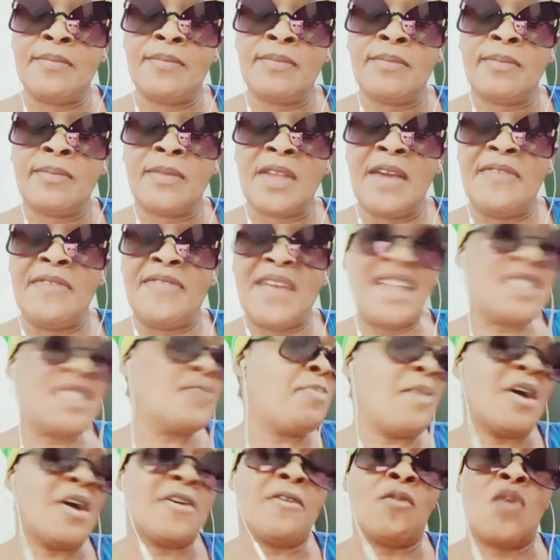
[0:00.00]
And that's
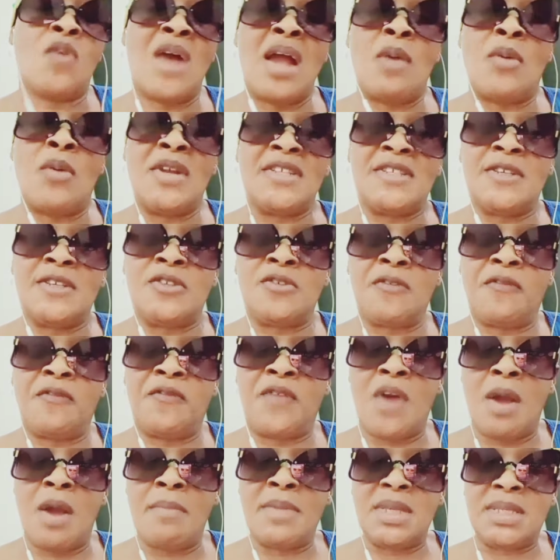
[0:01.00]
part of why I went into
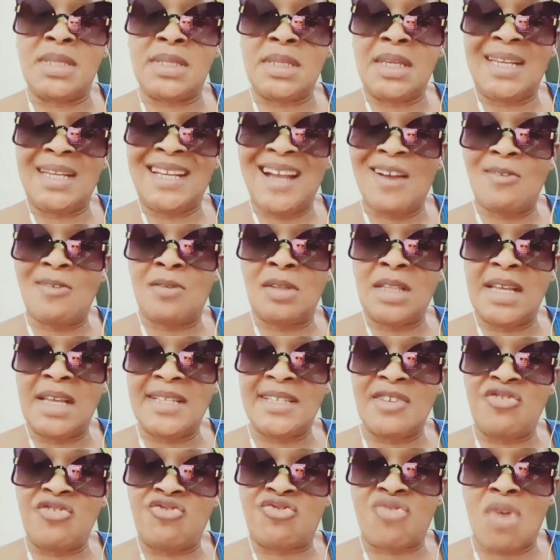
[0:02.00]
pharmacy,
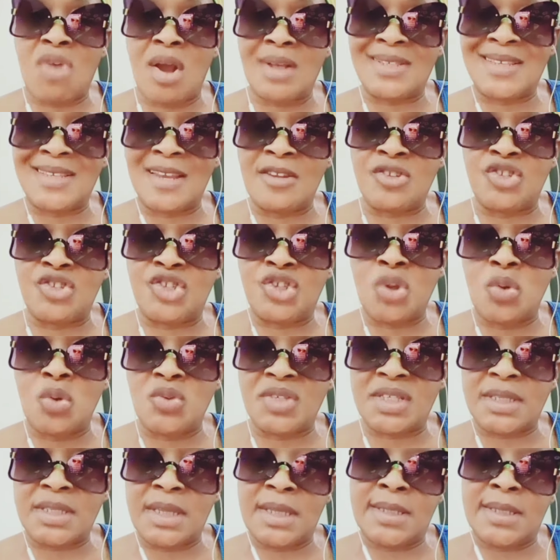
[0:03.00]
calculating drugs and
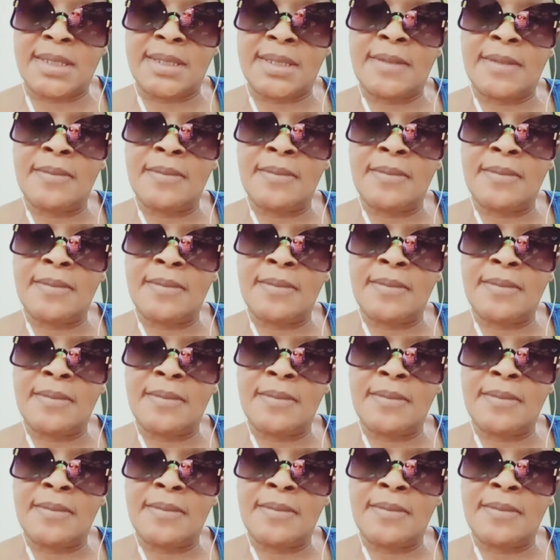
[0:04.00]
doses.